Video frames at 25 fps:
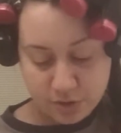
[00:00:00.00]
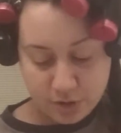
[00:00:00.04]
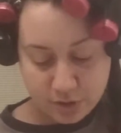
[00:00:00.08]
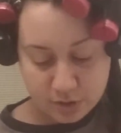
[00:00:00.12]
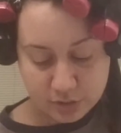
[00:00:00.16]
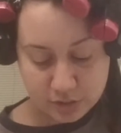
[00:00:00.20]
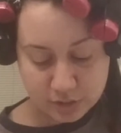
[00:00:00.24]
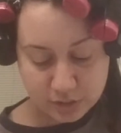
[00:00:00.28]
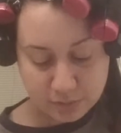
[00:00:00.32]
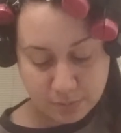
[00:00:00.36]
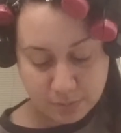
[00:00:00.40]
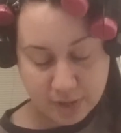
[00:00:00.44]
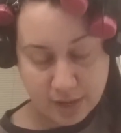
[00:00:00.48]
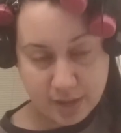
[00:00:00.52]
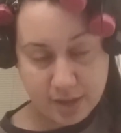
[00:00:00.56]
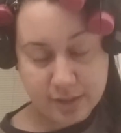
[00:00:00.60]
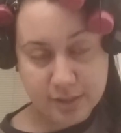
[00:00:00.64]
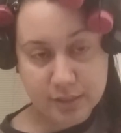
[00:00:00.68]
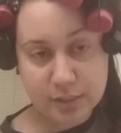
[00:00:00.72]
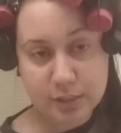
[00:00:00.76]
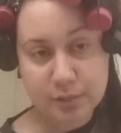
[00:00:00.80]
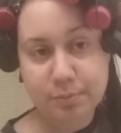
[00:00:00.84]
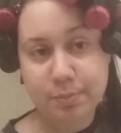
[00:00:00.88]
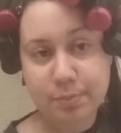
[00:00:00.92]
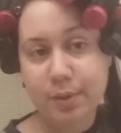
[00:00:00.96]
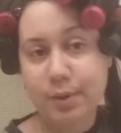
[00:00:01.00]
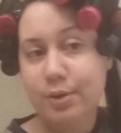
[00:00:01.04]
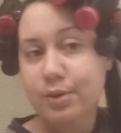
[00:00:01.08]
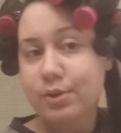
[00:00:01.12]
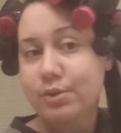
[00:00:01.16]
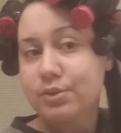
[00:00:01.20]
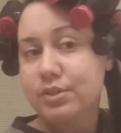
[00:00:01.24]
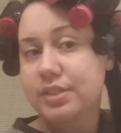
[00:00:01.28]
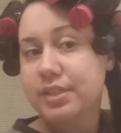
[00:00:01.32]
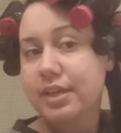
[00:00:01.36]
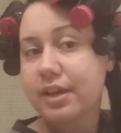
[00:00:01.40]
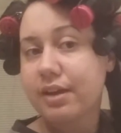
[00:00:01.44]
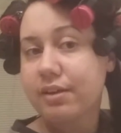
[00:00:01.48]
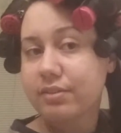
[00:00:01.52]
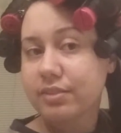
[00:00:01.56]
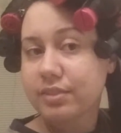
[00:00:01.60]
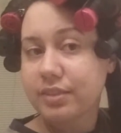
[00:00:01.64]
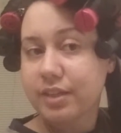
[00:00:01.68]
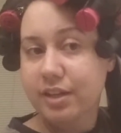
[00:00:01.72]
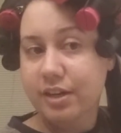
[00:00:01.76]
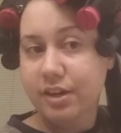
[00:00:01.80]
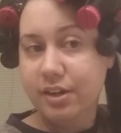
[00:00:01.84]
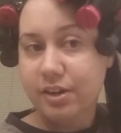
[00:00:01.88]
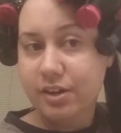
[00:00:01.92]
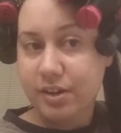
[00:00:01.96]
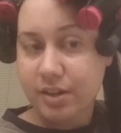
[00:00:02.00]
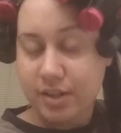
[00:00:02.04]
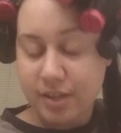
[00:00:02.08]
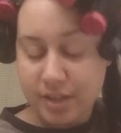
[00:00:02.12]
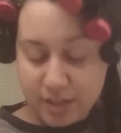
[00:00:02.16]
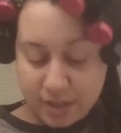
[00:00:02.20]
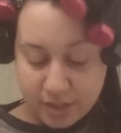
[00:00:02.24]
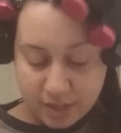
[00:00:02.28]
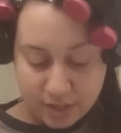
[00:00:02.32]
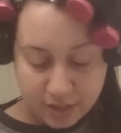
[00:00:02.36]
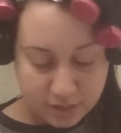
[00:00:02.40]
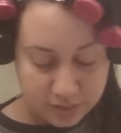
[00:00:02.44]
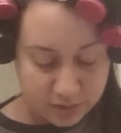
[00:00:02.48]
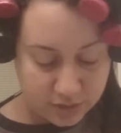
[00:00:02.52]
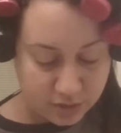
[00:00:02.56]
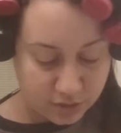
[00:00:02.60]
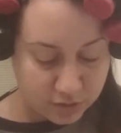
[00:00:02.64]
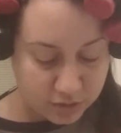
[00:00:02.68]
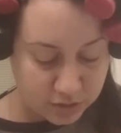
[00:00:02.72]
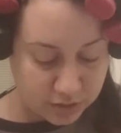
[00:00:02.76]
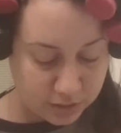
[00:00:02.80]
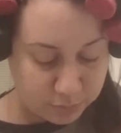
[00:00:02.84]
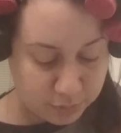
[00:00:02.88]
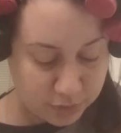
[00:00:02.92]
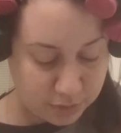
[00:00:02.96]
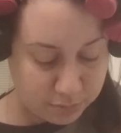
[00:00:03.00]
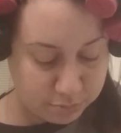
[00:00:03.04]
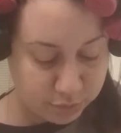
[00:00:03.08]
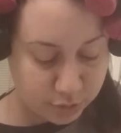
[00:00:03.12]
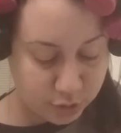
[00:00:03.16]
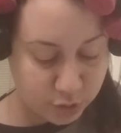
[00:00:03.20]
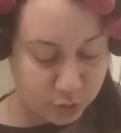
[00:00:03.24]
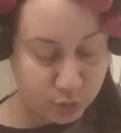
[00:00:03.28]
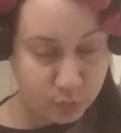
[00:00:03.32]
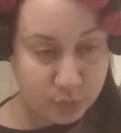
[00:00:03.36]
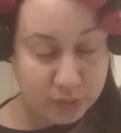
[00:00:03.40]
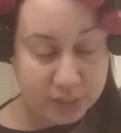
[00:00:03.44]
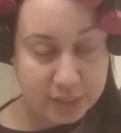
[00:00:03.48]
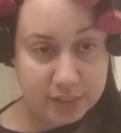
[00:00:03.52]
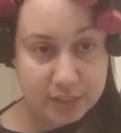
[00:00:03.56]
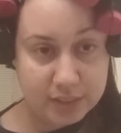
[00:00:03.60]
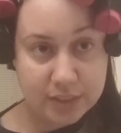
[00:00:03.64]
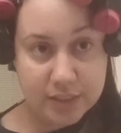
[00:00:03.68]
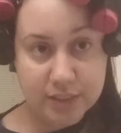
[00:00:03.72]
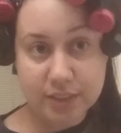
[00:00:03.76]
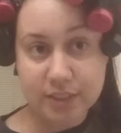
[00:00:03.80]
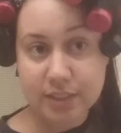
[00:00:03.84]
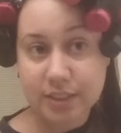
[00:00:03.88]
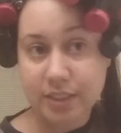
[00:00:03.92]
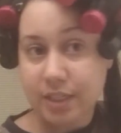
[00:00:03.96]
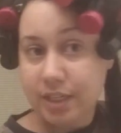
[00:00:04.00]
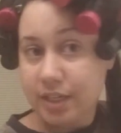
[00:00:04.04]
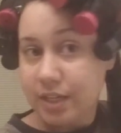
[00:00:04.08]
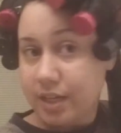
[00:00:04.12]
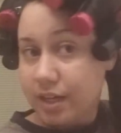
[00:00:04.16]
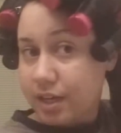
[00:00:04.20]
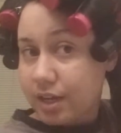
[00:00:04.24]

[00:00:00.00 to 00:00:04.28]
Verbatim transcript: There's some experts out there. And there's some in-betweens.